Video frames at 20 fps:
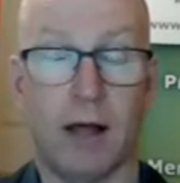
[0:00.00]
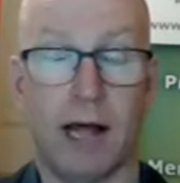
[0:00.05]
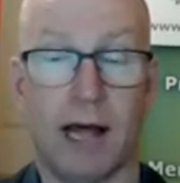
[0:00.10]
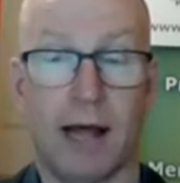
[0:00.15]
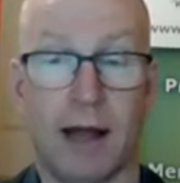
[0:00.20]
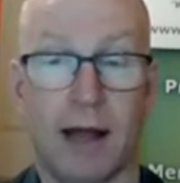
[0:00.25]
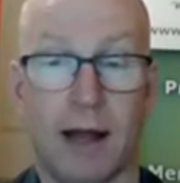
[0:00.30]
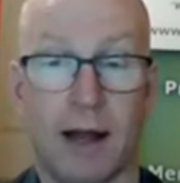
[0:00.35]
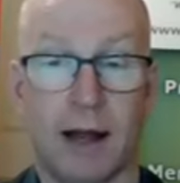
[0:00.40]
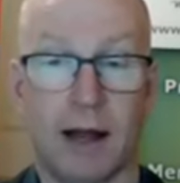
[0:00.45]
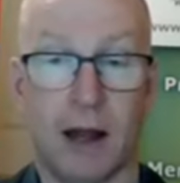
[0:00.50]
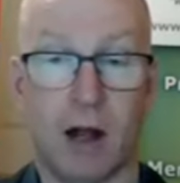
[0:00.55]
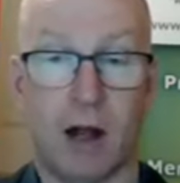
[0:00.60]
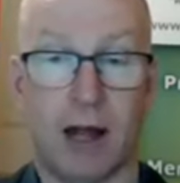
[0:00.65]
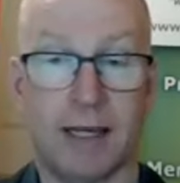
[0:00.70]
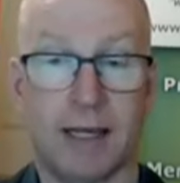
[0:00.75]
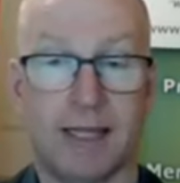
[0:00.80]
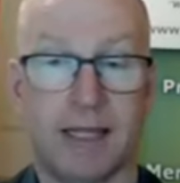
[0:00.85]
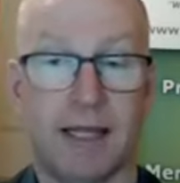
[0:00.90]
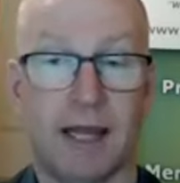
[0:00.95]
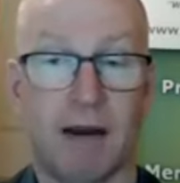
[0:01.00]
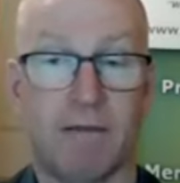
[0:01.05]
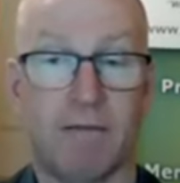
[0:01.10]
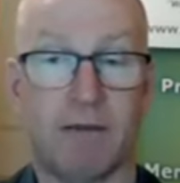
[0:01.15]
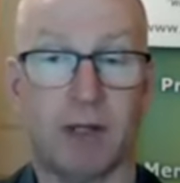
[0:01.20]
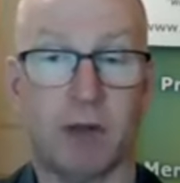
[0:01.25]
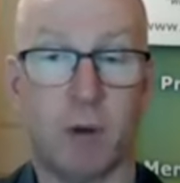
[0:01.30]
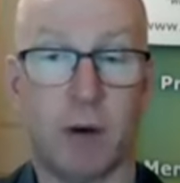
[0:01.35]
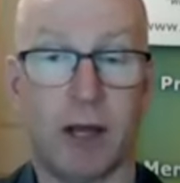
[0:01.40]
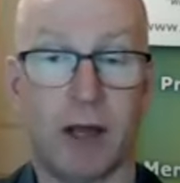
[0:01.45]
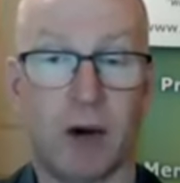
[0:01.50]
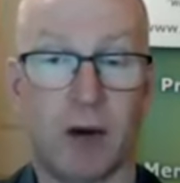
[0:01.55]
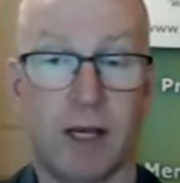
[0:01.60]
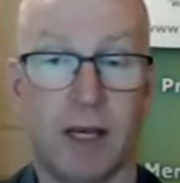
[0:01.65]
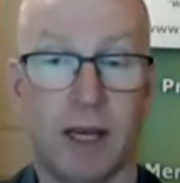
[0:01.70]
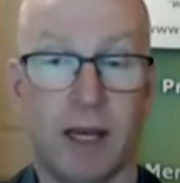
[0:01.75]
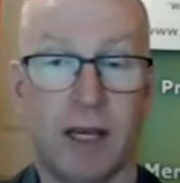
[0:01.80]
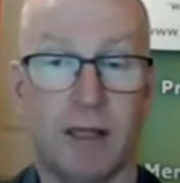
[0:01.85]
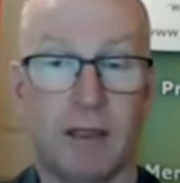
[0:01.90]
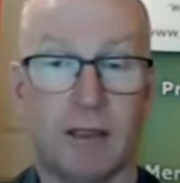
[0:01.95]
I did that for 20 odd
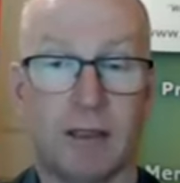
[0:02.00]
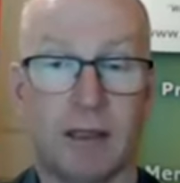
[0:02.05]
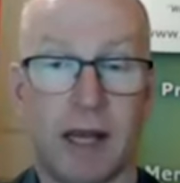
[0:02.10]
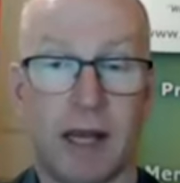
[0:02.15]
years